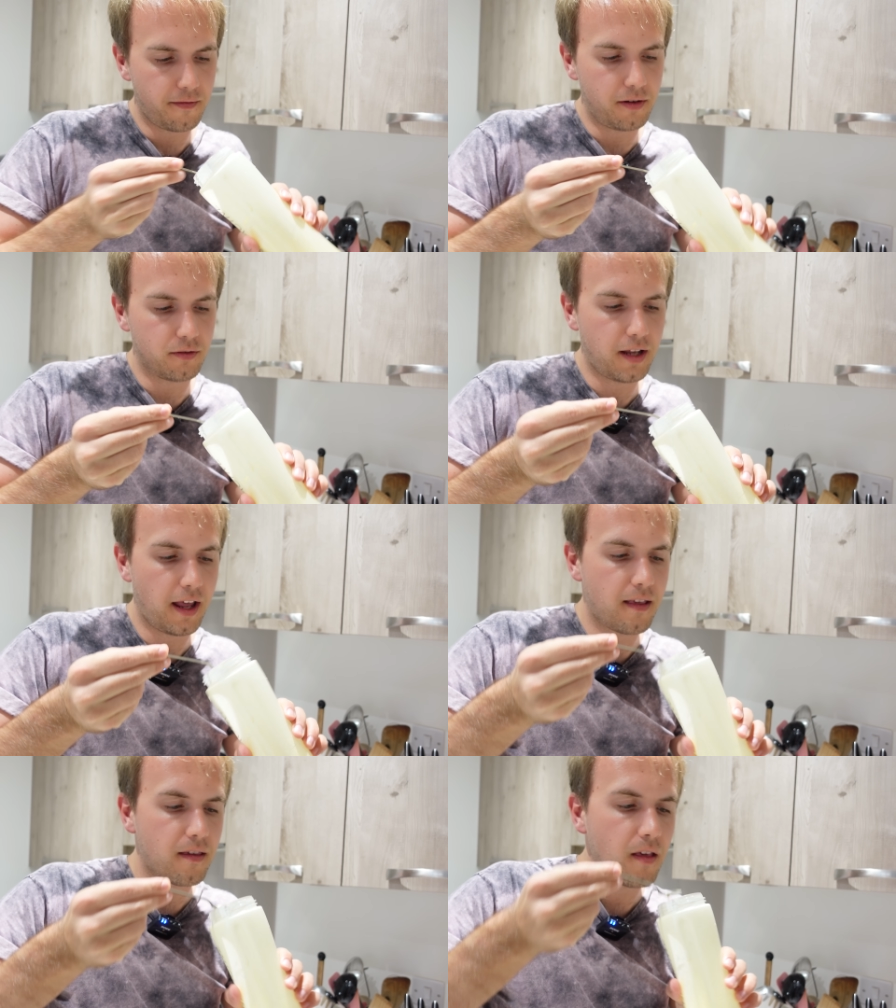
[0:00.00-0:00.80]
have a little
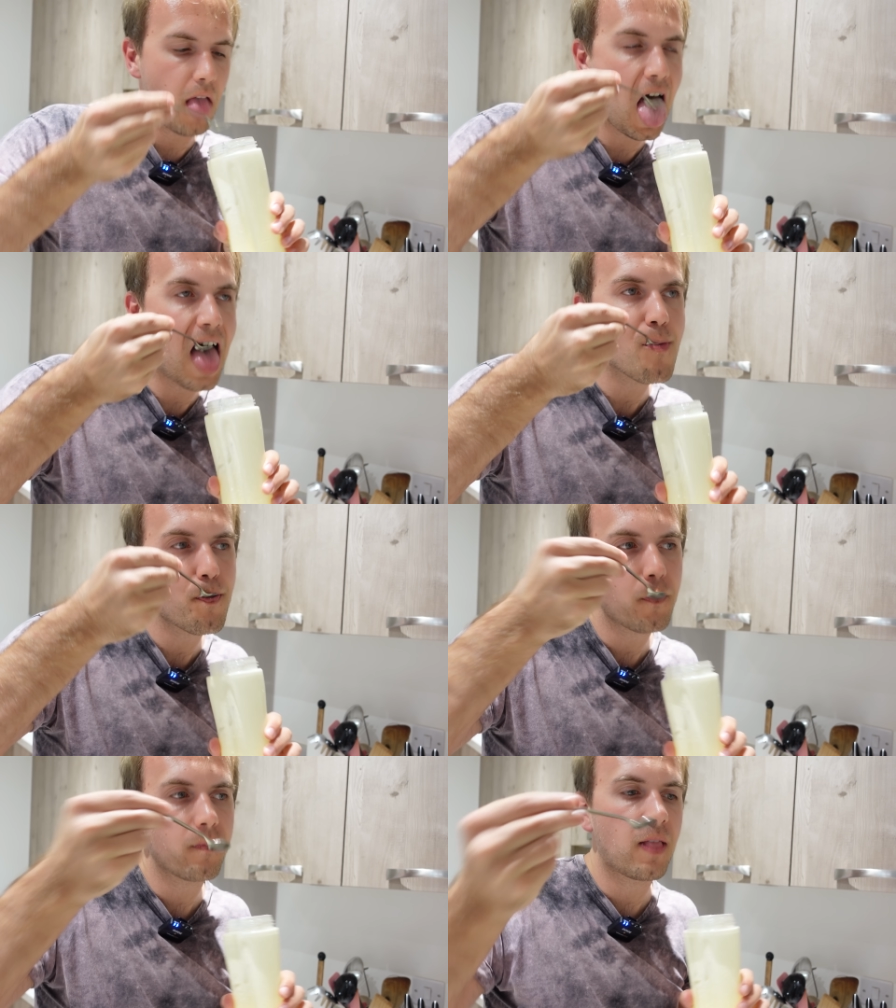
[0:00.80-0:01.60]
taste.
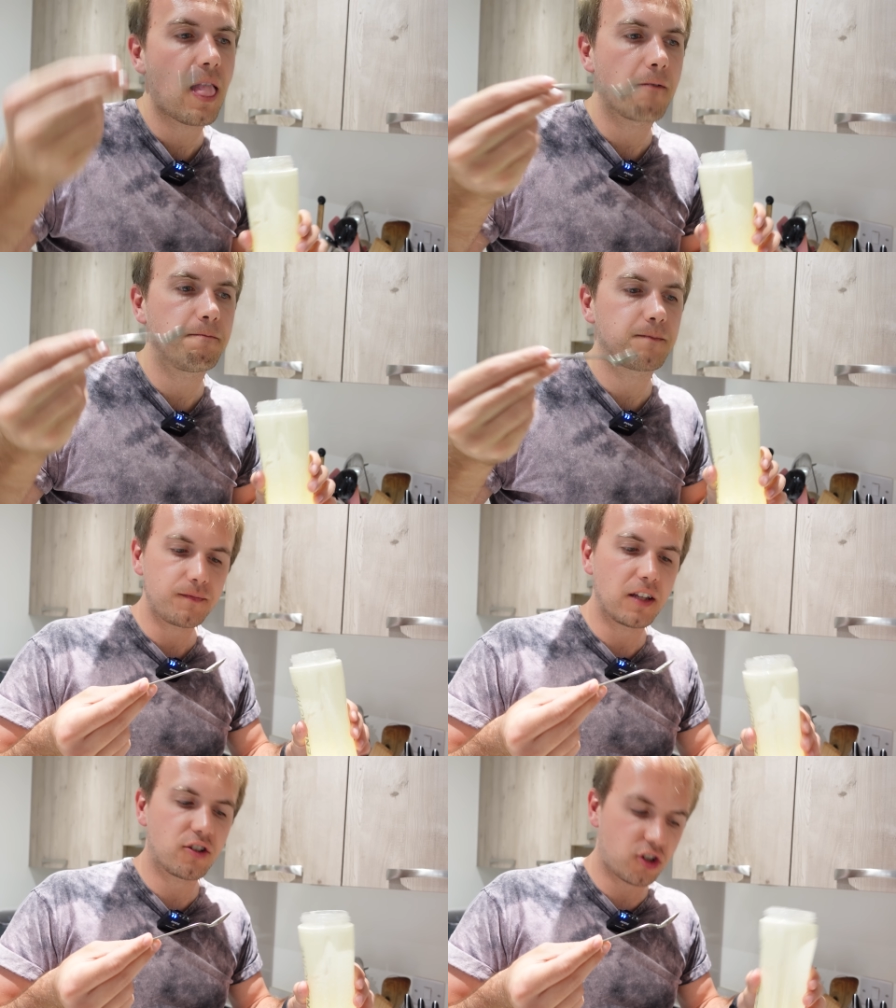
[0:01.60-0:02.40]

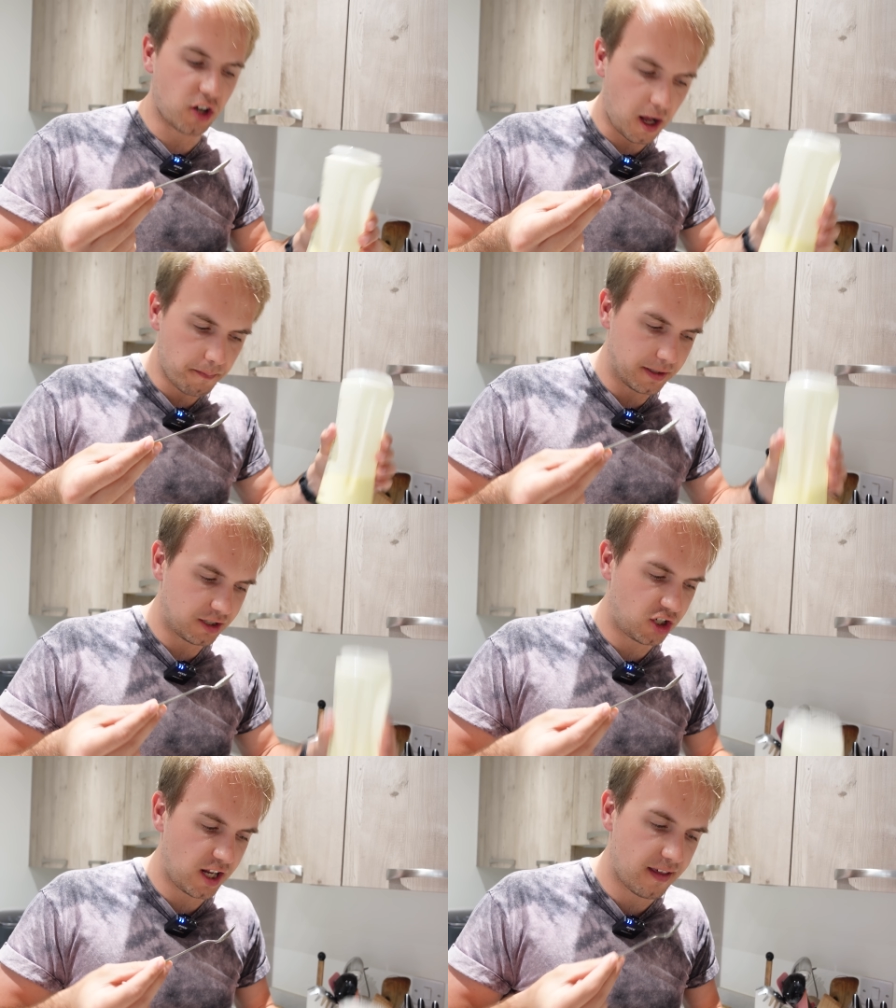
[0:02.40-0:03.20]
It's sharp, it's
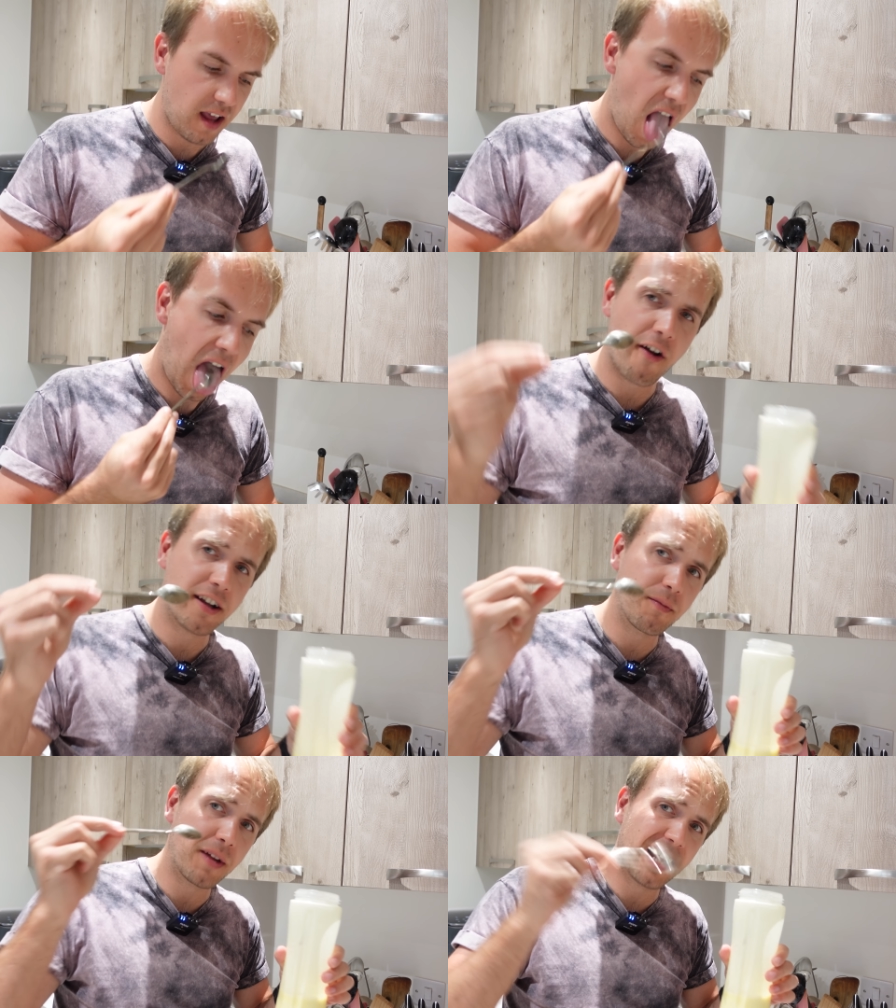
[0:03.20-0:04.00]
cheesy. I
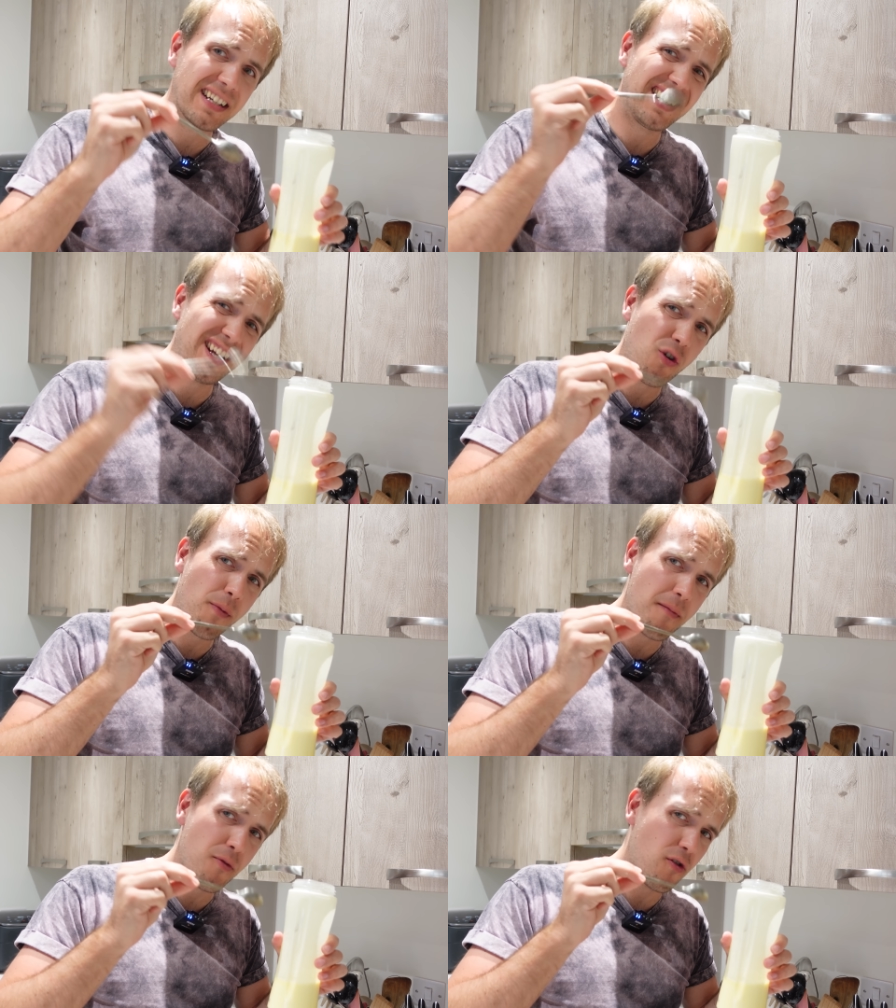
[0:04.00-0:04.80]
reckon I'm gonna add a little
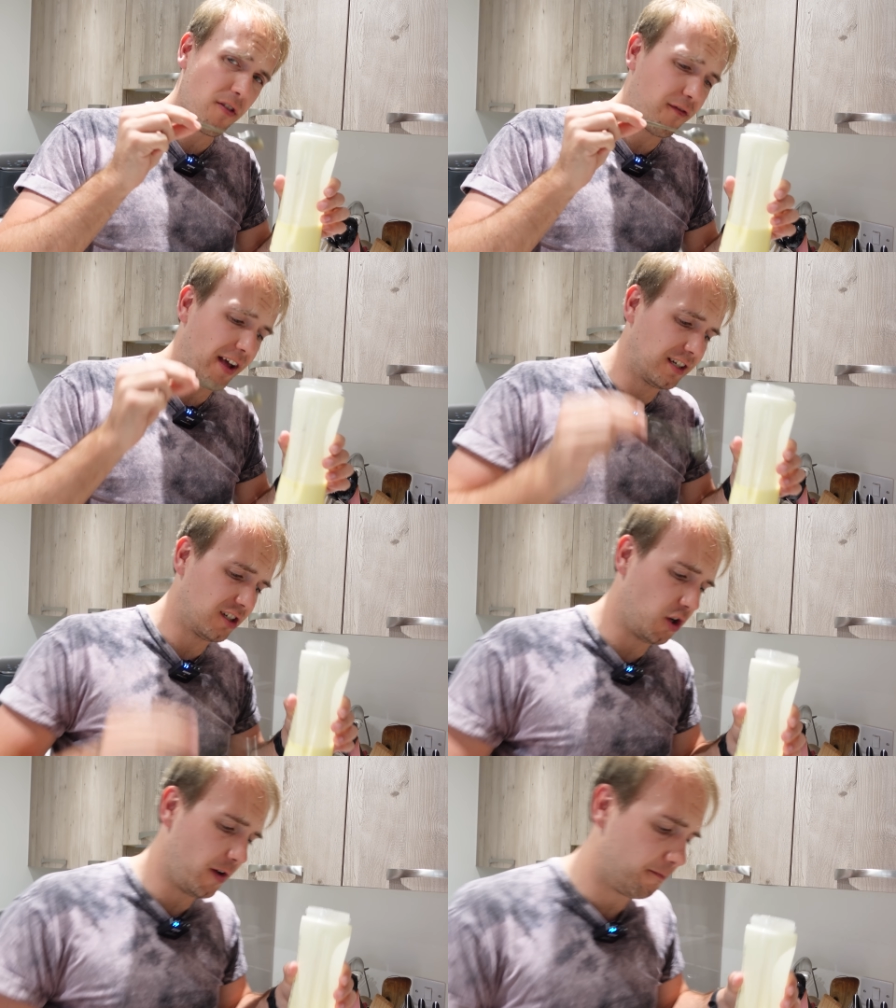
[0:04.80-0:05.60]
bit more of the feta
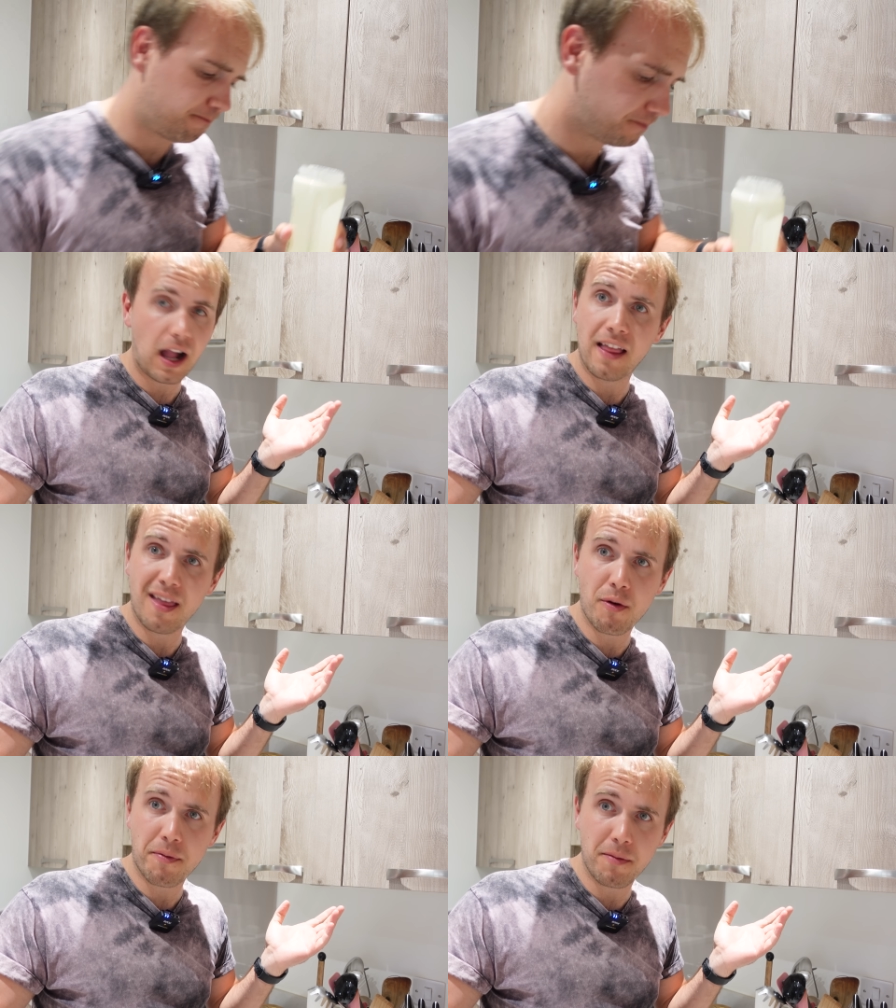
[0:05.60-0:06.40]
to it, and
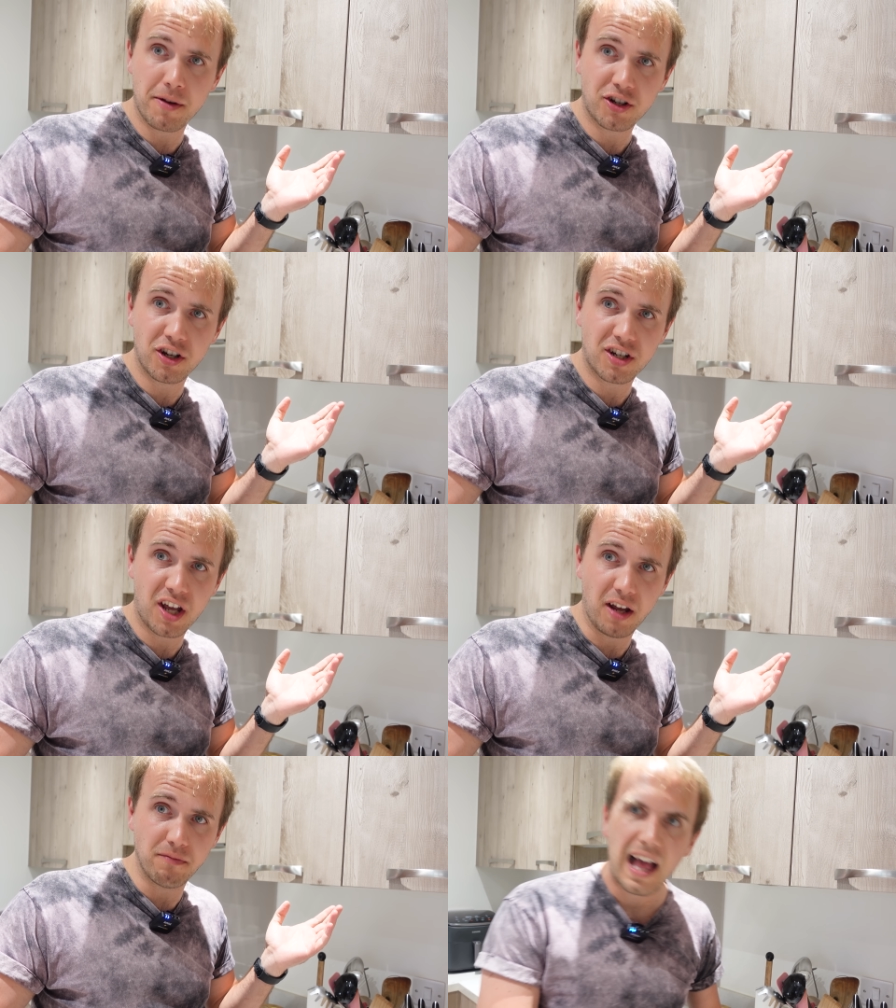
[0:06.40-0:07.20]
then we're pretty much good to go.